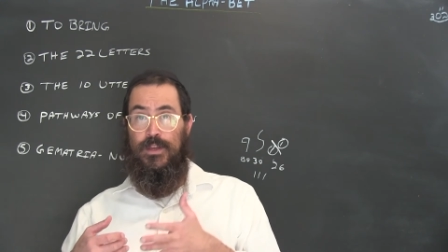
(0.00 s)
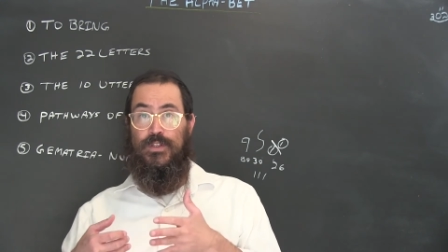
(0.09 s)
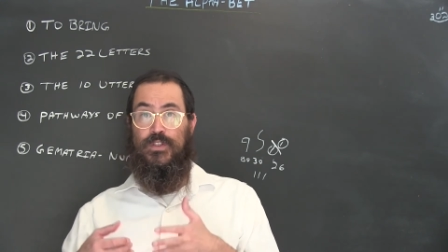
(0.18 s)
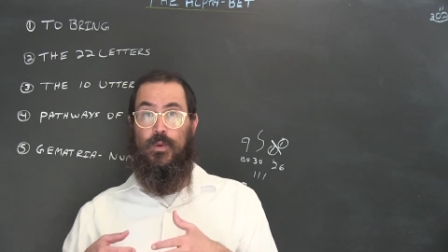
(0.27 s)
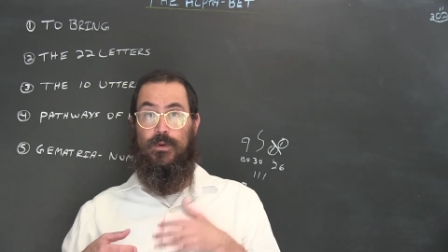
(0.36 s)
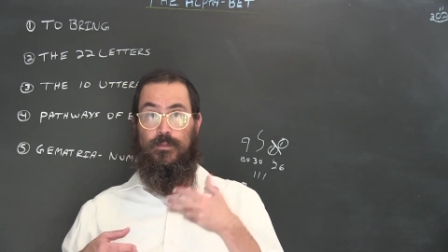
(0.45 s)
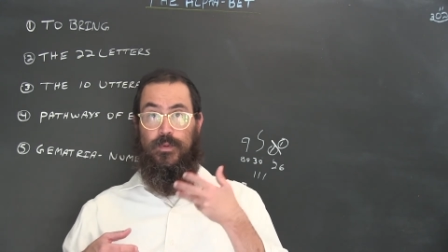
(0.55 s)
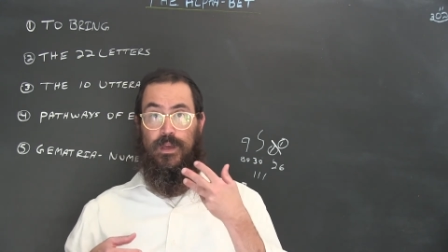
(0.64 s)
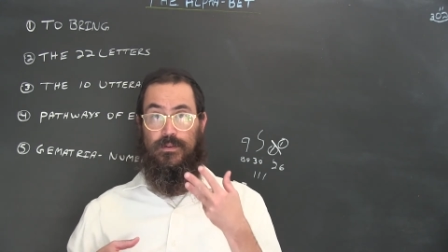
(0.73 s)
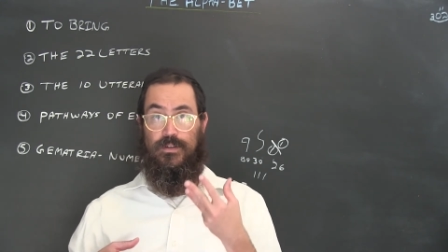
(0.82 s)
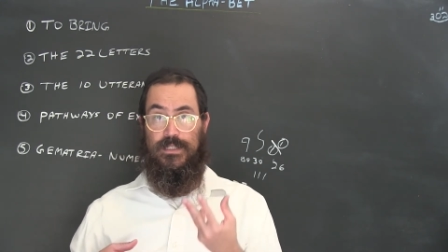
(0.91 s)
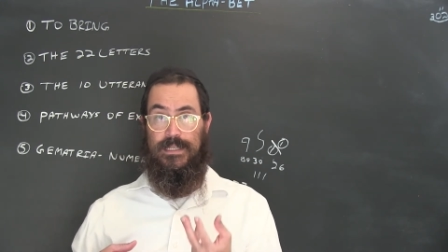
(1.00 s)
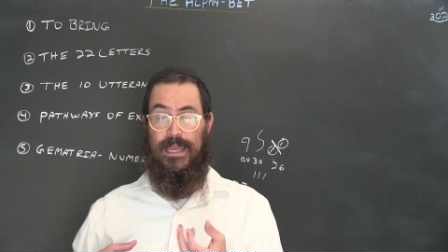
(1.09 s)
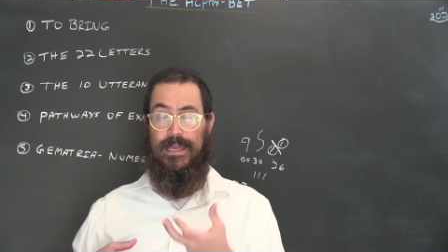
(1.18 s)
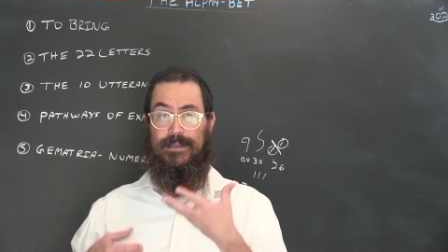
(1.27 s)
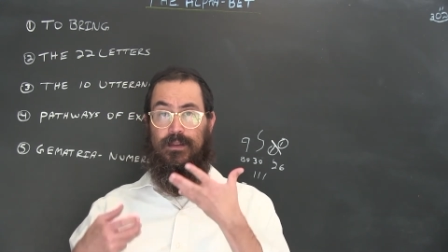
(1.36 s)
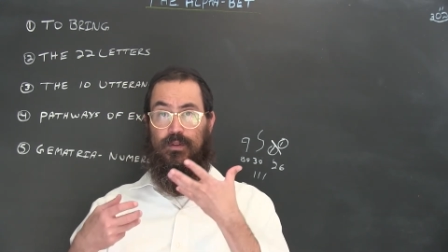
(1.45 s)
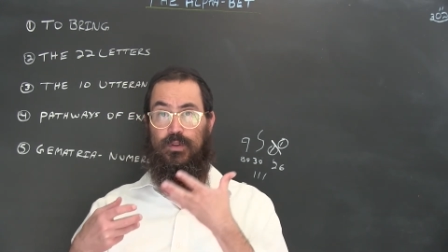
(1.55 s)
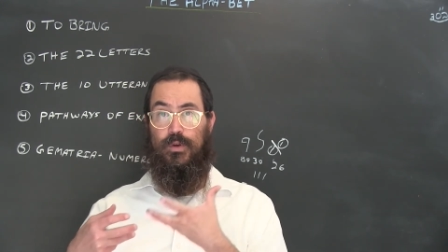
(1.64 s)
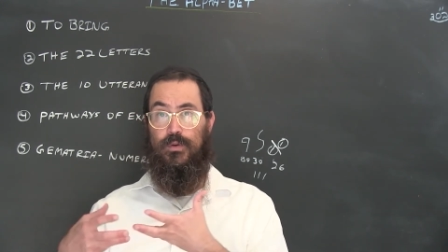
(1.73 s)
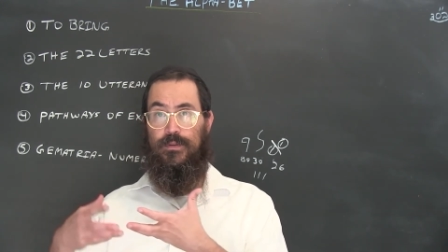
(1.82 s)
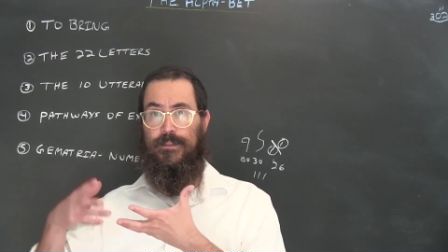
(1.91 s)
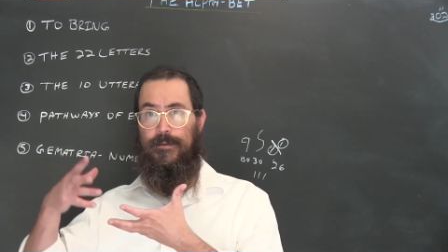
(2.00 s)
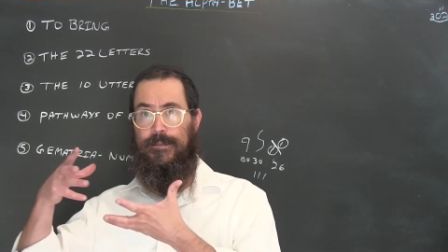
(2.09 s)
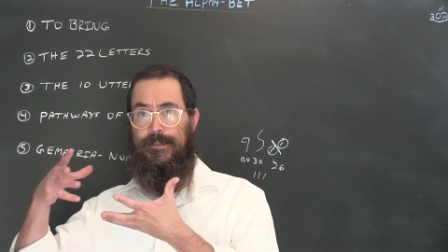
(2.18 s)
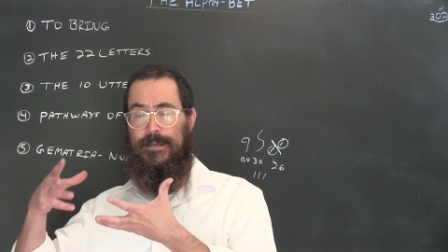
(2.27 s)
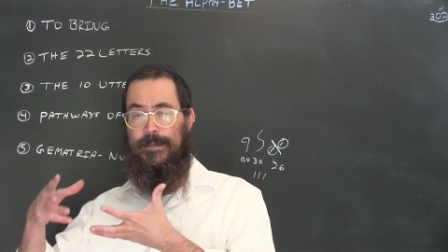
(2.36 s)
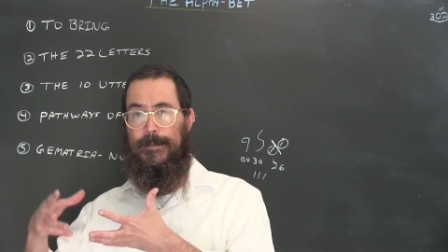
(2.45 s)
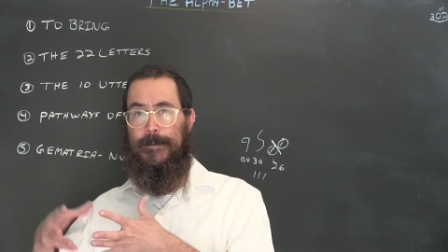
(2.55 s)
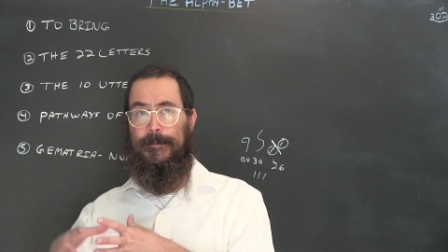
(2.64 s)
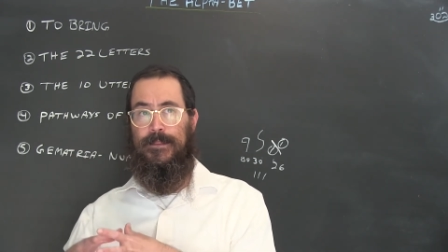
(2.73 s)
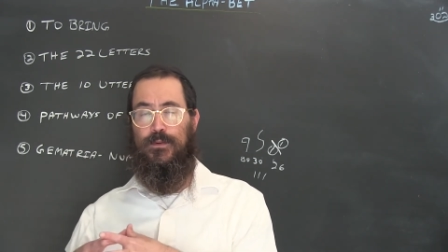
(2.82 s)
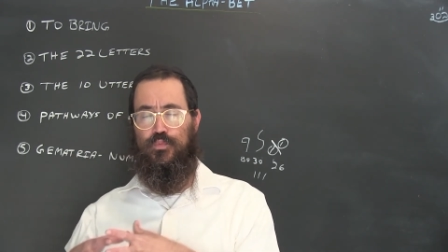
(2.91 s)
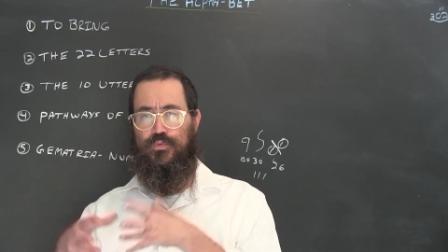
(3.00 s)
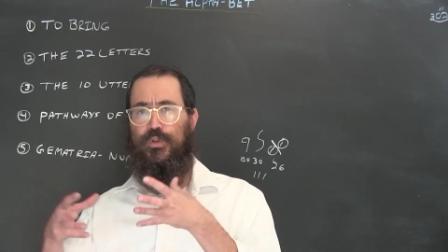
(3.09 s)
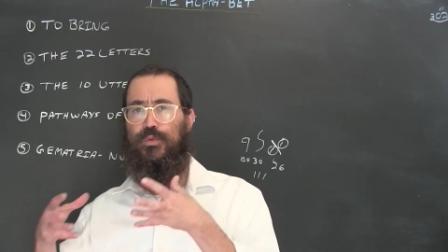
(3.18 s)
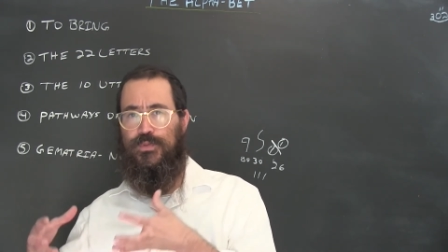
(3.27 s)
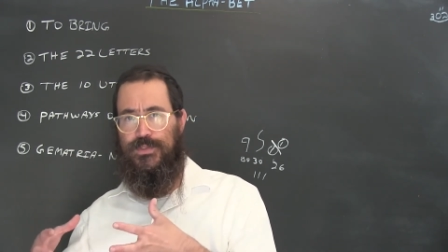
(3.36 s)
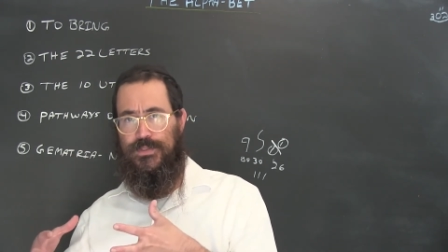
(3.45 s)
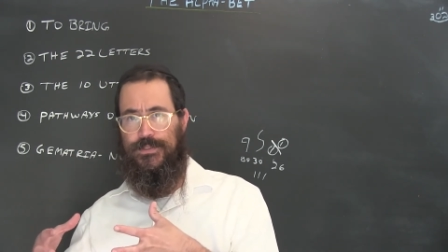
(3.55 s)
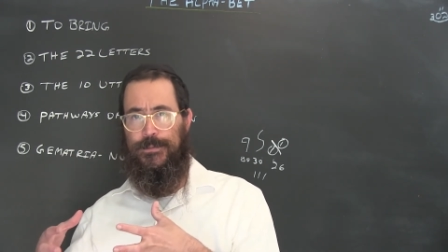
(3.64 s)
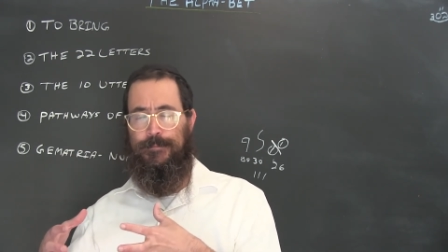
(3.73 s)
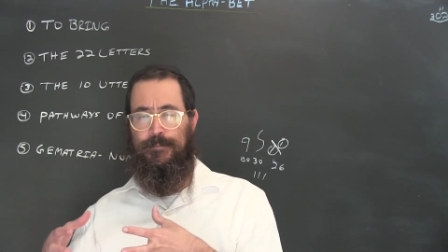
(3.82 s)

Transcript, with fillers: So when we understand the, the, the, the roots,